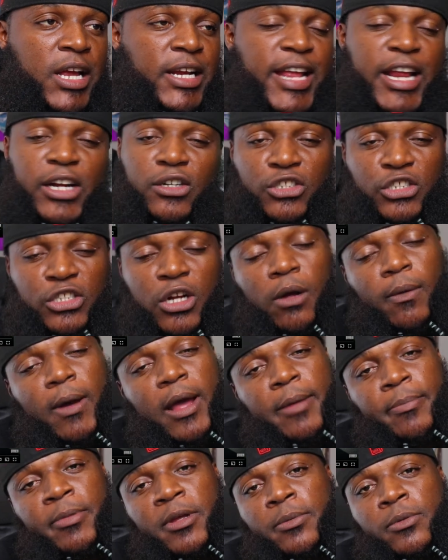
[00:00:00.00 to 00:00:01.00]
they don't show
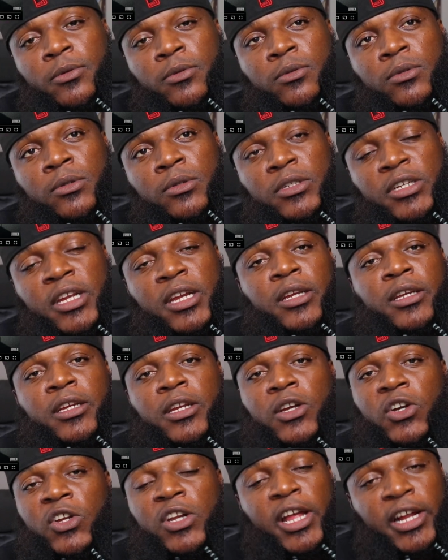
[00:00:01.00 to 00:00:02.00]
white people getting
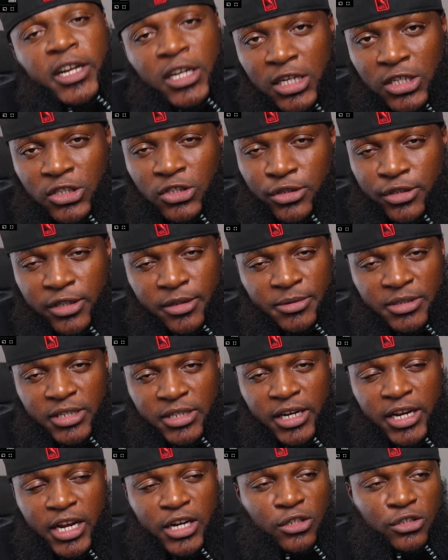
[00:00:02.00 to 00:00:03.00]
killed like us. You know what I'm
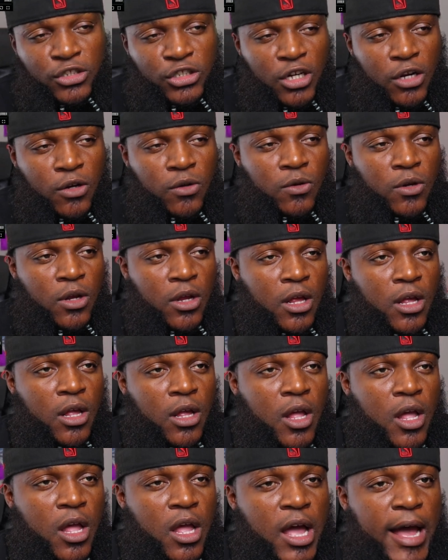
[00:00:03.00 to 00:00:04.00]
saying? They don't show
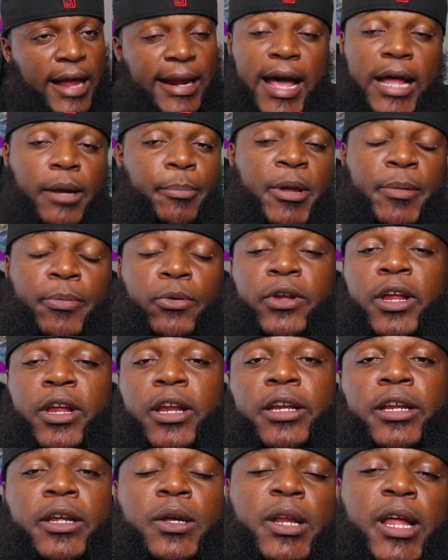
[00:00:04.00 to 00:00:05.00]
a lot of people
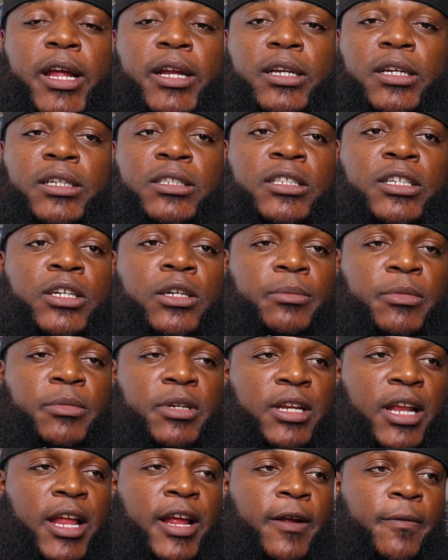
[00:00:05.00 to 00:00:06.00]
getting killed like us. You know what I
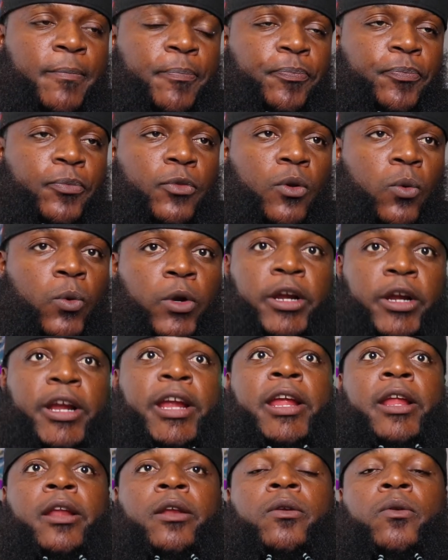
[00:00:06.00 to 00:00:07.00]
mean? Like, we're
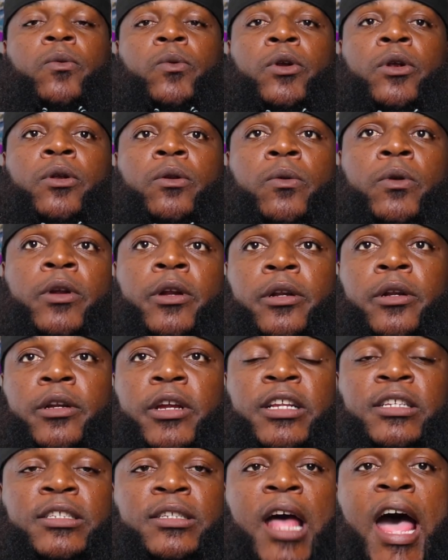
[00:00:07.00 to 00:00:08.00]
in. We're, we're,
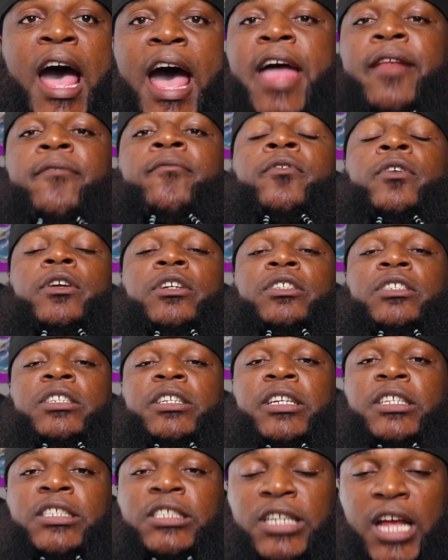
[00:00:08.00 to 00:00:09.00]
it's hot for us to
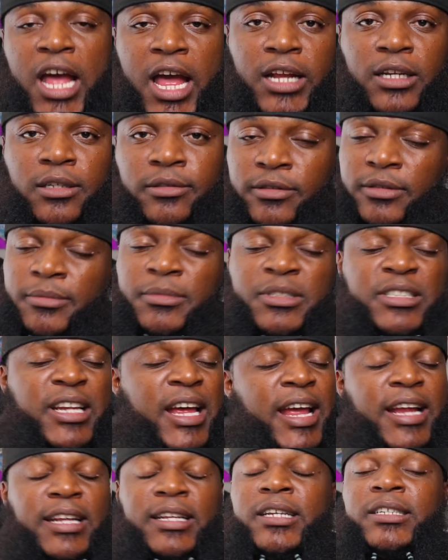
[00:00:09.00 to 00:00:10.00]
get shot. You know what I'm
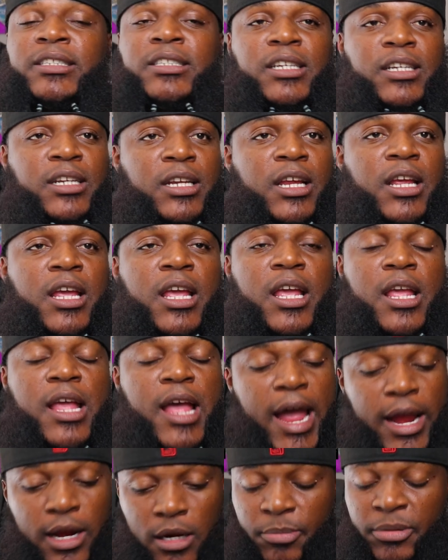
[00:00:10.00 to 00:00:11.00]
saying? I hate that shit.
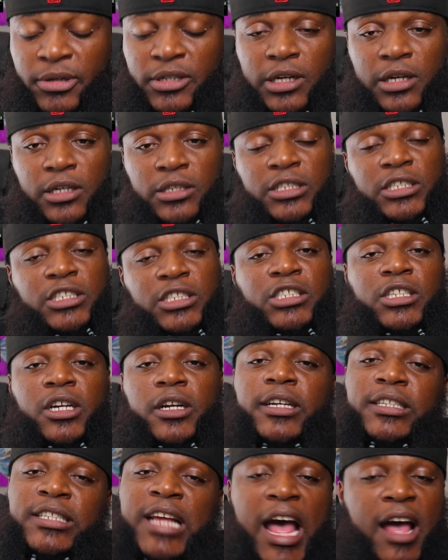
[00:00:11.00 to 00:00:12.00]
I ain't put down
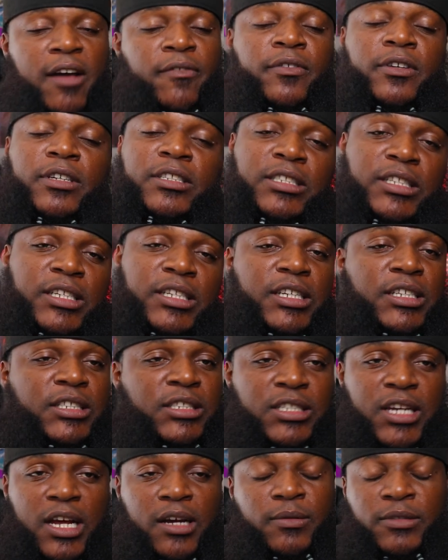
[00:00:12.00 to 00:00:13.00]
t-shirt. It's hot for us to get
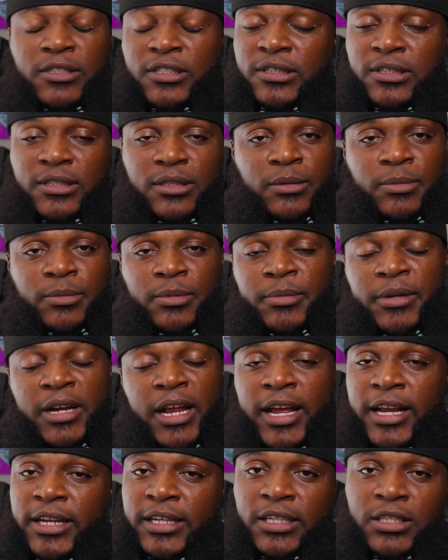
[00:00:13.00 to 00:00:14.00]
shot, which is stupid, but
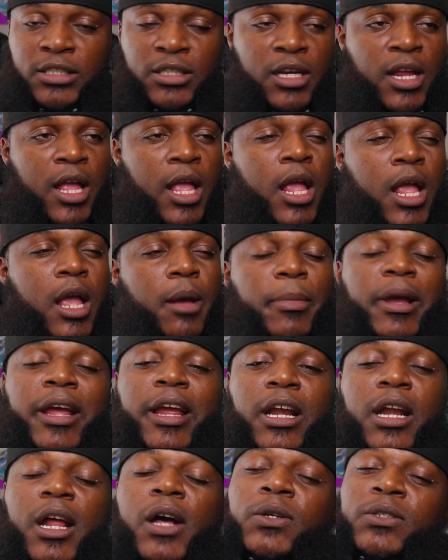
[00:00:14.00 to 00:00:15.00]
I hate that shit. But
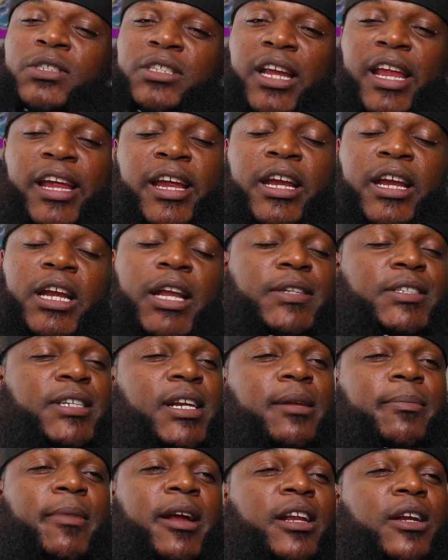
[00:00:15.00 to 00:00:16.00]
he knows, like he knows
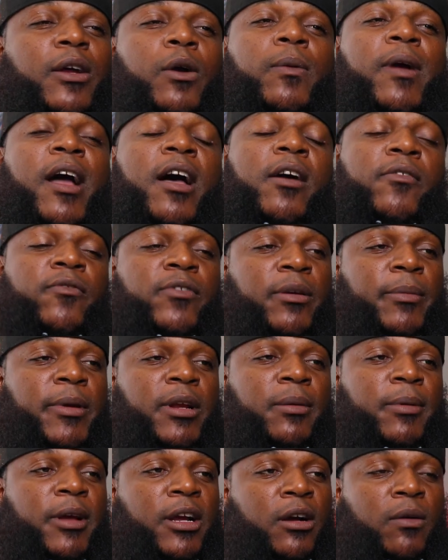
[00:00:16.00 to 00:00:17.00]
ain't nobody gonna ride for him,
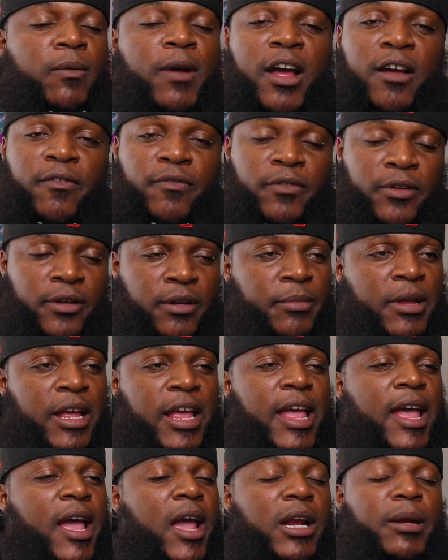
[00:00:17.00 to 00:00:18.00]
ain't nobody gonna ride for him,
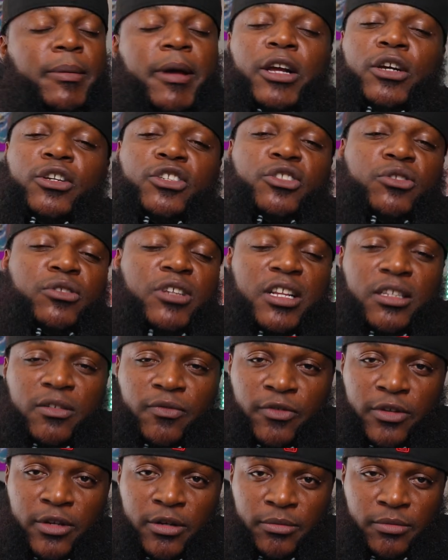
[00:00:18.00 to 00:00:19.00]
ain't nobody gonna do
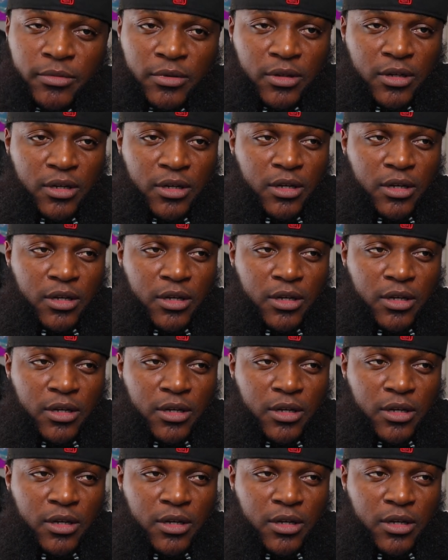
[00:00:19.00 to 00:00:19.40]
nothing for him